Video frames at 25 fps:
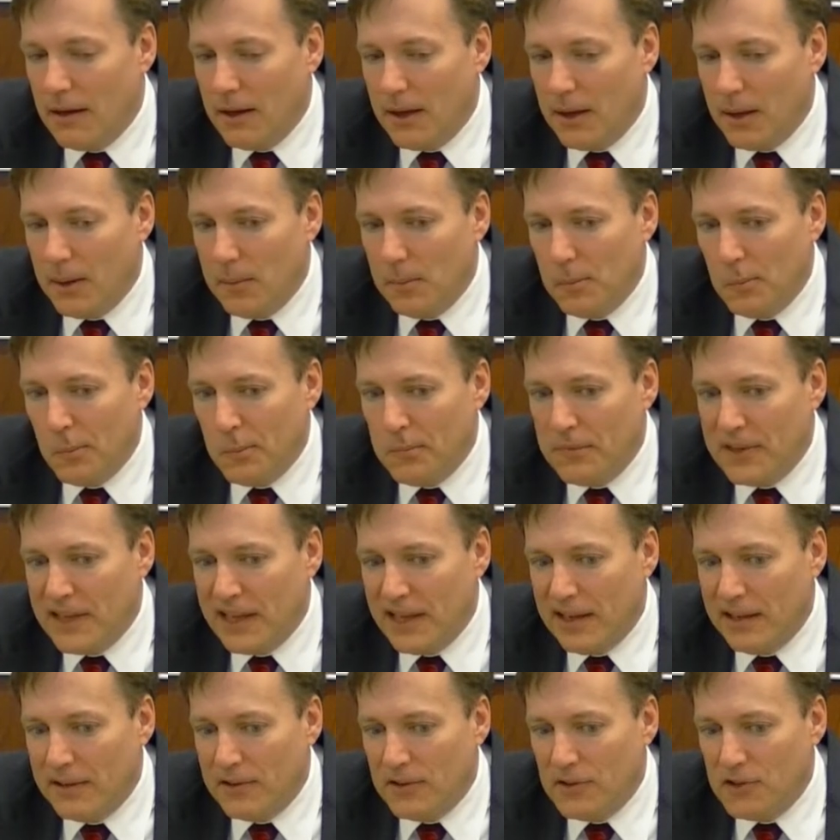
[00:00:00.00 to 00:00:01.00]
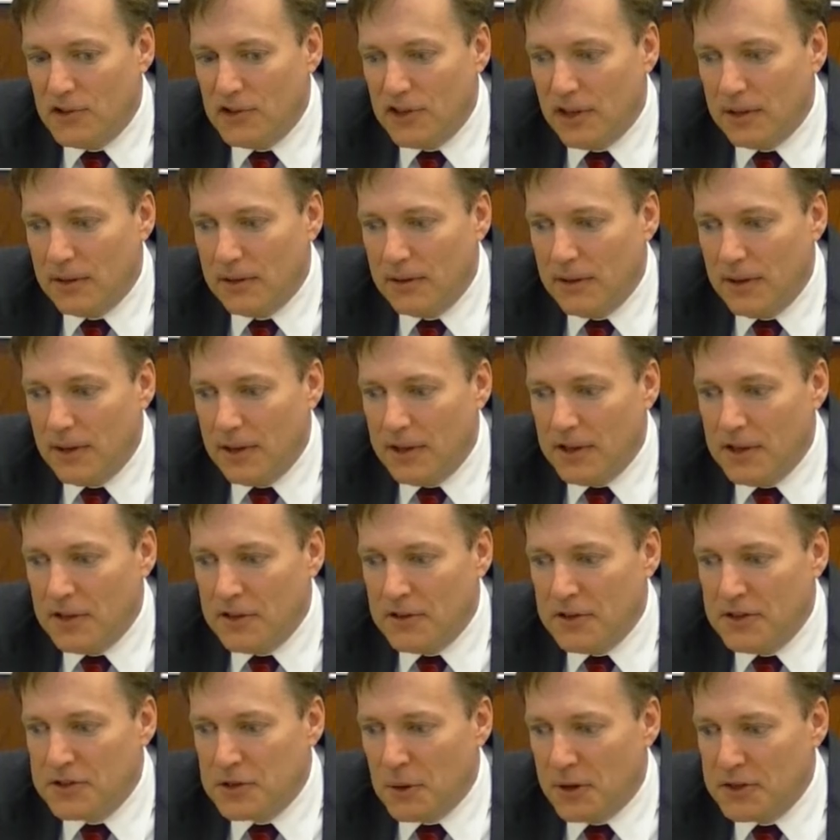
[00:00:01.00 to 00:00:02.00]
Um, and uh,
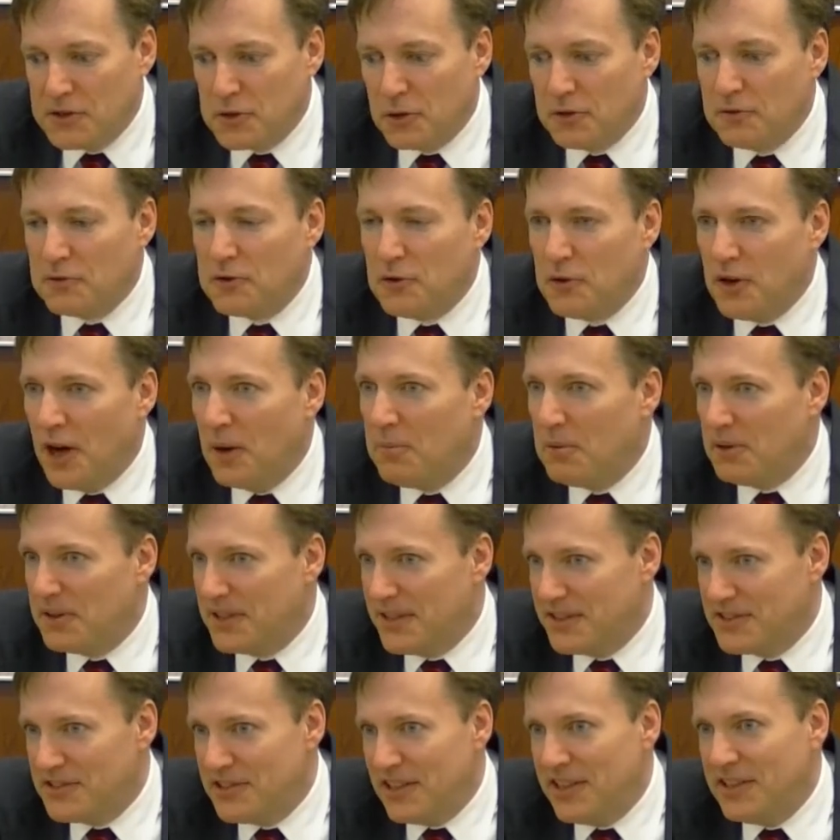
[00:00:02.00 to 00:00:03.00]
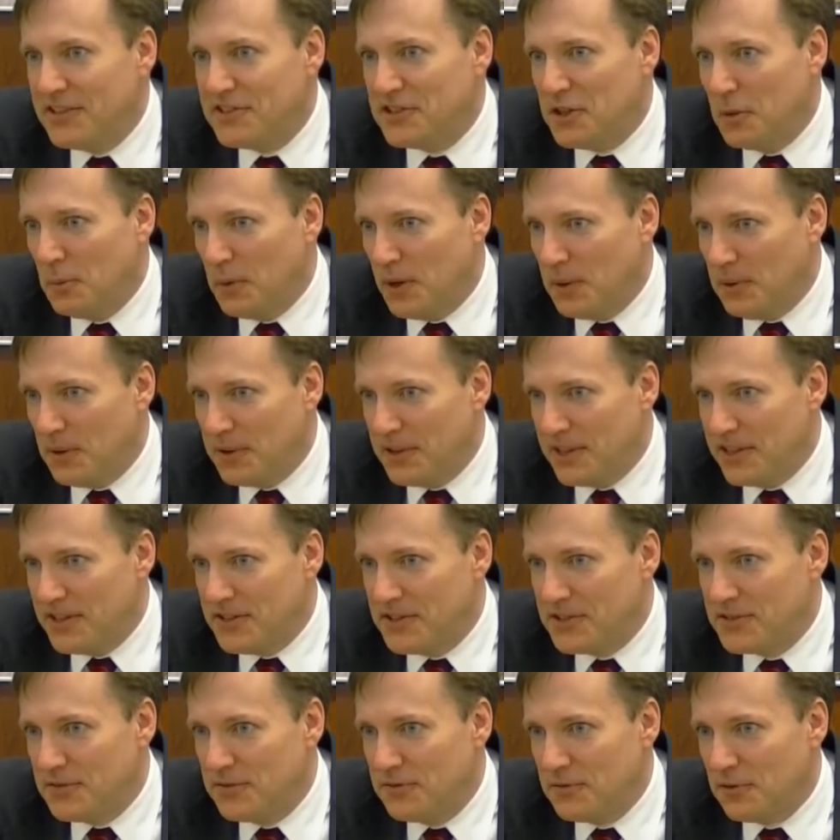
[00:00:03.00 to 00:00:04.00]
so I sort of grew up with this sense that we were
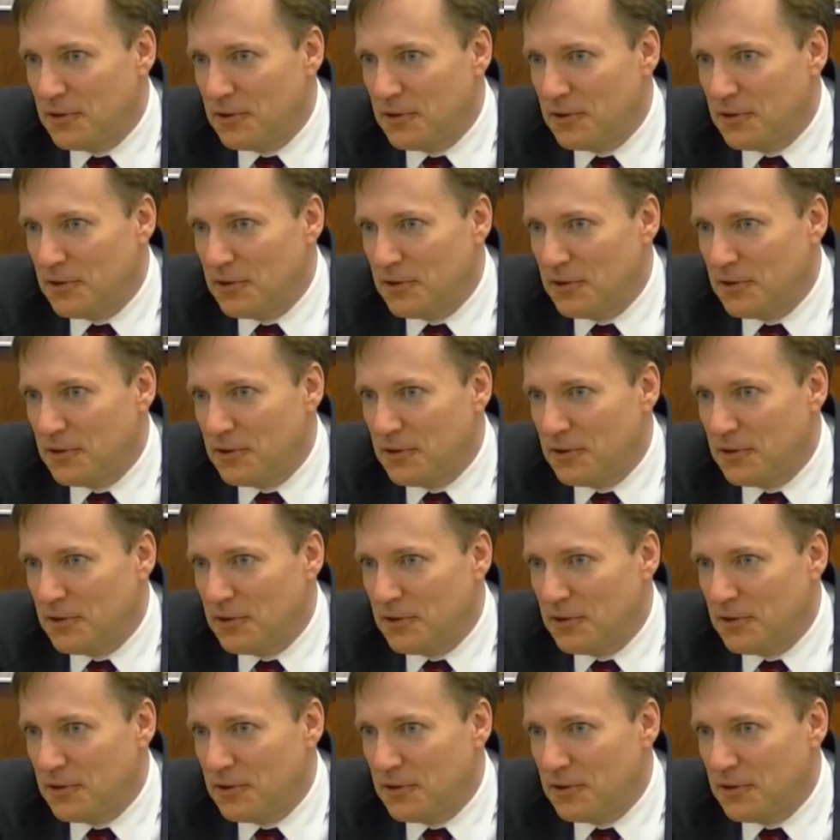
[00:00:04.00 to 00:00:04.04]
these